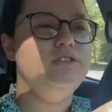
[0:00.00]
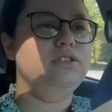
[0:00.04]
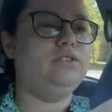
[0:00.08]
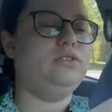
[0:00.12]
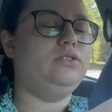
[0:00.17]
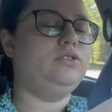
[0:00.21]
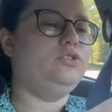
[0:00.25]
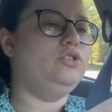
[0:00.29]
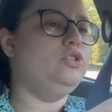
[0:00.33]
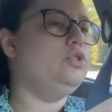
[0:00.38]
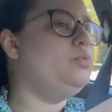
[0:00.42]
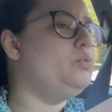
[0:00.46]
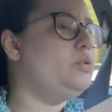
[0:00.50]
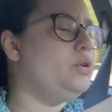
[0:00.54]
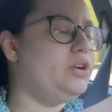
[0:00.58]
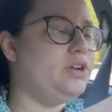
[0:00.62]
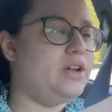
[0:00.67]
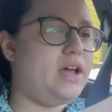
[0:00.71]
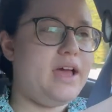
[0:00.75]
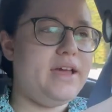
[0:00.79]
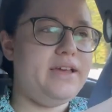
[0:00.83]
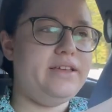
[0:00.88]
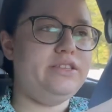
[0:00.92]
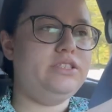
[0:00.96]
he's super
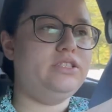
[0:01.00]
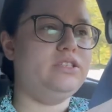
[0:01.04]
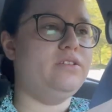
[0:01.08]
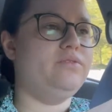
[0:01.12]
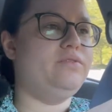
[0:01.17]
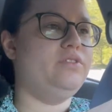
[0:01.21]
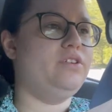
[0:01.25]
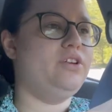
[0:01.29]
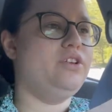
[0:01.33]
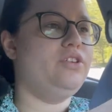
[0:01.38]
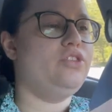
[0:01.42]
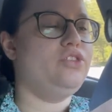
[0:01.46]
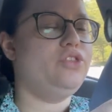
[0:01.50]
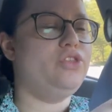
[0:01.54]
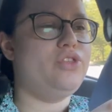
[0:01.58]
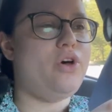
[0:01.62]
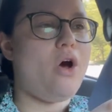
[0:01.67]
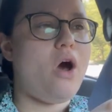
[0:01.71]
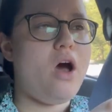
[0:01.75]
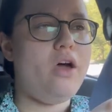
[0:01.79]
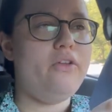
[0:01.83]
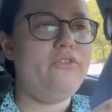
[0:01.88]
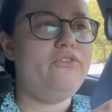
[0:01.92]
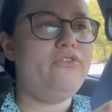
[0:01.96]
nice, a very
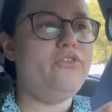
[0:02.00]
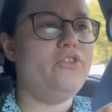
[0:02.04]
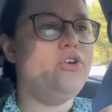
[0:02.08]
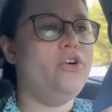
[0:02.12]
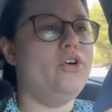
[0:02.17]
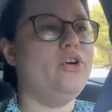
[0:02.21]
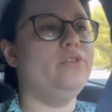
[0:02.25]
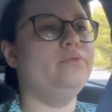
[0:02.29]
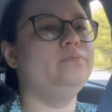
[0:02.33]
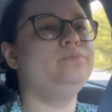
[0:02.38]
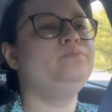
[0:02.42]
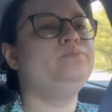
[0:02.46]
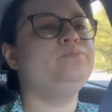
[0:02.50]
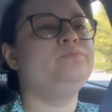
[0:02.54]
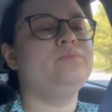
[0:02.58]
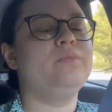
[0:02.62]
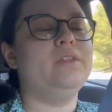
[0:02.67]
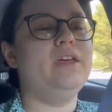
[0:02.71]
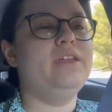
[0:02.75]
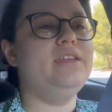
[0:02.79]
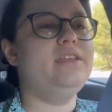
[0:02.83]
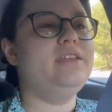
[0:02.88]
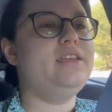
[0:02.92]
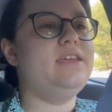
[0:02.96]
thoughtful,
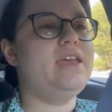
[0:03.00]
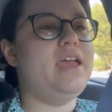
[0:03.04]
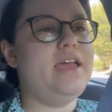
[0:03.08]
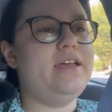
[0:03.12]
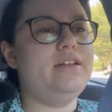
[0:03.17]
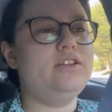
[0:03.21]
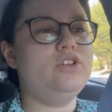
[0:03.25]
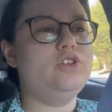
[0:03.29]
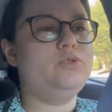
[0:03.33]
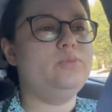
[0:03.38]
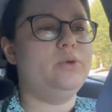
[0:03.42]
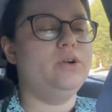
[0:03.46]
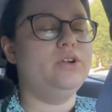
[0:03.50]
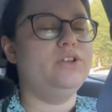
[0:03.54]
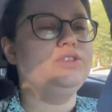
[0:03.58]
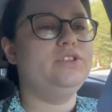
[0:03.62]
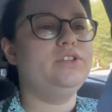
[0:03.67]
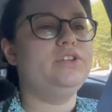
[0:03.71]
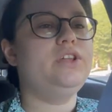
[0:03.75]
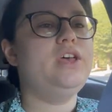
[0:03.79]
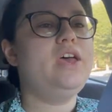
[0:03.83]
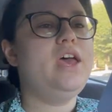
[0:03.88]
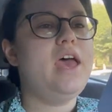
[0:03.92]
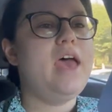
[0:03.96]
engaged
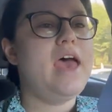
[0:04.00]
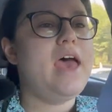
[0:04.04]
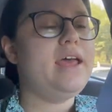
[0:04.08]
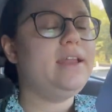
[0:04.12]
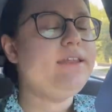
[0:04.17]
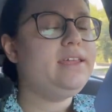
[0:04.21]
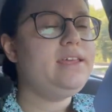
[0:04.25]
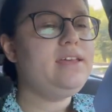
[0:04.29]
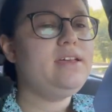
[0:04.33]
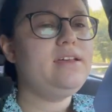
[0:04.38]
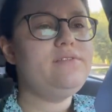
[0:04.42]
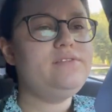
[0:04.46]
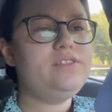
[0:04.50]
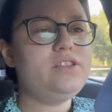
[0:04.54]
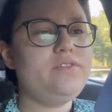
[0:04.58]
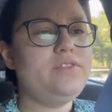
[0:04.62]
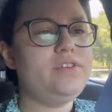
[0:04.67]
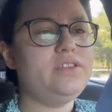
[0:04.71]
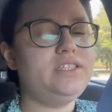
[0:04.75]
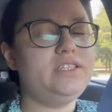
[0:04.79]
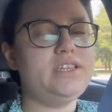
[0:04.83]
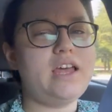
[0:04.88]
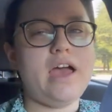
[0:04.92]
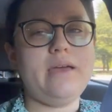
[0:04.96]
person, and he gives up
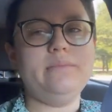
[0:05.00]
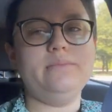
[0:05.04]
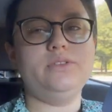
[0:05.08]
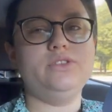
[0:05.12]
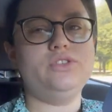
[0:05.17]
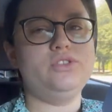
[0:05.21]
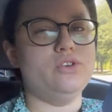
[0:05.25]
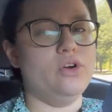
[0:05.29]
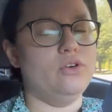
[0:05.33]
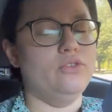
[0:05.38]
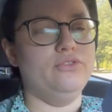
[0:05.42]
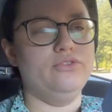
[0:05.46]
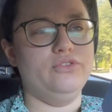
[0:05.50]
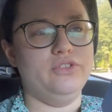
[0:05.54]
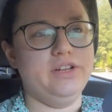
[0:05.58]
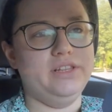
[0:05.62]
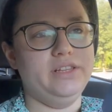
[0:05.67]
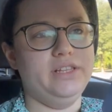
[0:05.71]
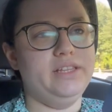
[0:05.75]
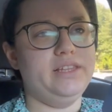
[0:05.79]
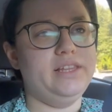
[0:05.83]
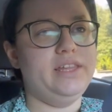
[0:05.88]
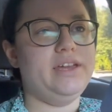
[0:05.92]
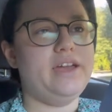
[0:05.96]
his time so
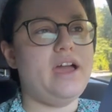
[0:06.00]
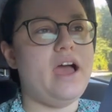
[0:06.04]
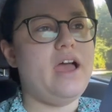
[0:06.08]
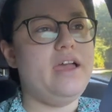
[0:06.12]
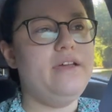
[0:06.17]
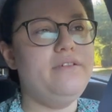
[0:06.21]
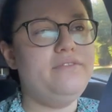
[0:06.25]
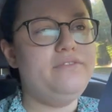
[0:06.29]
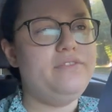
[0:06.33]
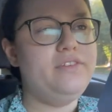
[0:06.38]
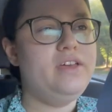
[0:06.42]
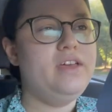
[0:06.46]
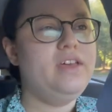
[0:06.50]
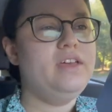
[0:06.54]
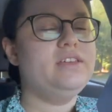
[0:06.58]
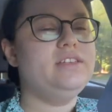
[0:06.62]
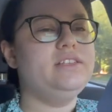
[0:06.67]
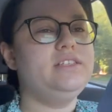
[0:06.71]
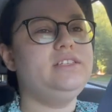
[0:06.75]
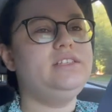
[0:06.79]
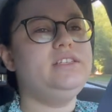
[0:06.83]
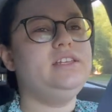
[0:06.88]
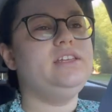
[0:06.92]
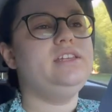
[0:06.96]
freely. Like, I've
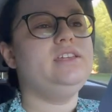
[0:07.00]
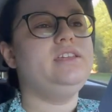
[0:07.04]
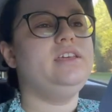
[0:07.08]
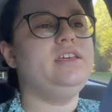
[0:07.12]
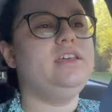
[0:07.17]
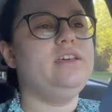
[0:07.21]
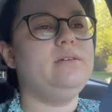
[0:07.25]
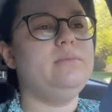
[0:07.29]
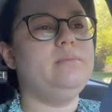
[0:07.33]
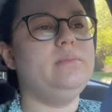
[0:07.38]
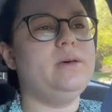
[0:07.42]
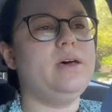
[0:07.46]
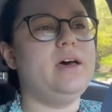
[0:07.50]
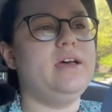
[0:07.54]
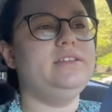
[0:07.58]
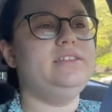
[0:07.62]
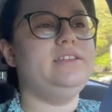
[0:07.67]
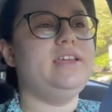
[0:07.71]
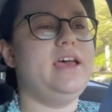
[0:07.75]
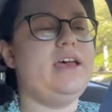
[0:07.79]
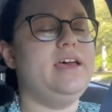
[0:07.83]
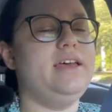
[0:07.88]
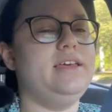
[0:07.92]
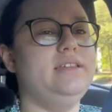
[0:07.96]
seen him
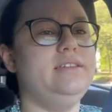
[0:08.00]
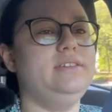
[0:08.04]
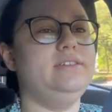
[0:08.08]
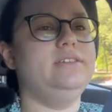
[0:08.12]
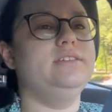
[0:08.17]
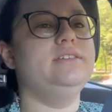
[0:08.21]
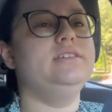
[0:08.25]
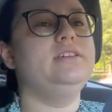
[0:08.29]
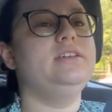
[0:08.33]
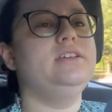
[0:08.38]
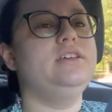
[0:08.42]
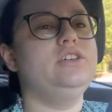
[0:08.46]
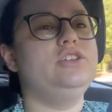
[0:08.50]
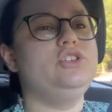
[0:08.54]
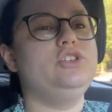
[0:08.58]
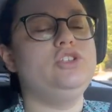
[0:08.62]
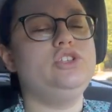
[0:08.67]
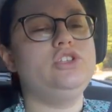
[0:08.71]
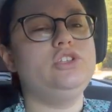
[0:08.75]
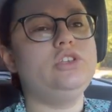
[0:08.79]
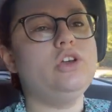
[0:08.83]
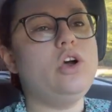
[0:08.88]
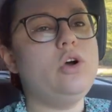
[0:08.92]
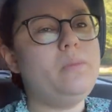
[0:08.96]
attend
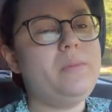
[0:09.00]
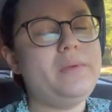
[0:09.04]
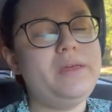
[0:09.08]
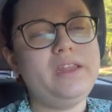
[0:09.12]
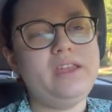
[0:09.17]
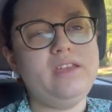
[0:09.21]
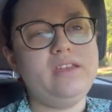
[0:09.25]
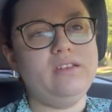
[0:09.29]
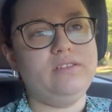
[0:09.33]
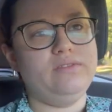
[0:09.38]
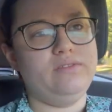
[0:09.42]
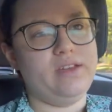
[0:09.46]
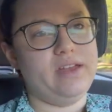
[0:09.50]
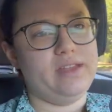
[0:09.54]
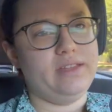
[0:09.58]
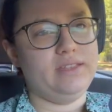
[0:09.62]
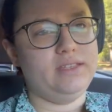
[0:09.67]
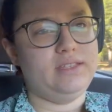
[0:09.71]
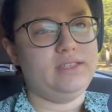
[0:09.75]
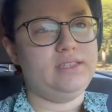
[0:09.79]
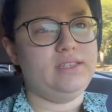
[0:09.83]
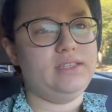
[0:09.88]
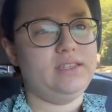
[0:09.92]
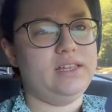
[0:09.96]
so many
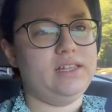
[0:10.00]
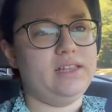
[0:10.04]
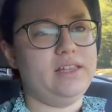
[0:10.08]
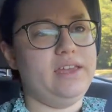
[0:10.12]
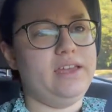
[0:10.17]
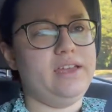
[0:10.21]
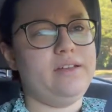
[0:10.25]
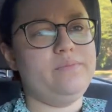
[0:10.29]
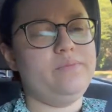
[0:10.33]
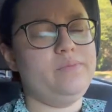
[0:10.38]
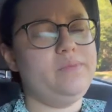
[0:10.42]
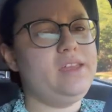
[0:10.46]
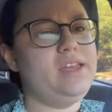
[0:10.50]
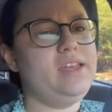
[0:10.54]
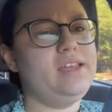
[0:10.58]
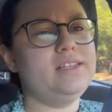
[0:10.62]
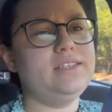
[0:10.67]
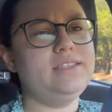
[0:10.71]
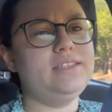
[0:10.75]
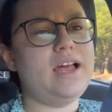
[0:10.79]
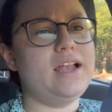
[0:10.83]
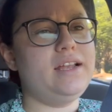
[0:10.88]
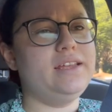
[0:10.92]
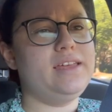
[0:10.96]
events that, like, he
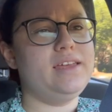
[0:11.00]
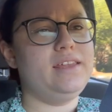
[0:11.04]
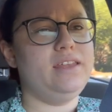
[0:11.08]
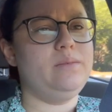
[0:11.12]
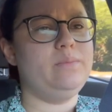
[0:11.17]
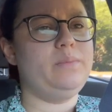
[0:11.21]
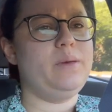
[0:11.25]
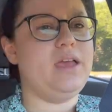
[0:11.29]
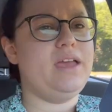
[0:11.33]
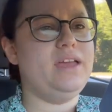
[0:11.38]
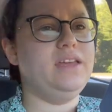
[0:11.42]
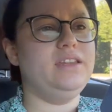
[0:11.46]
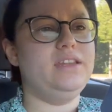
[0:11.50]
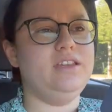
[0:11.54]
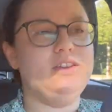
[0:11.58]
is not getting paid a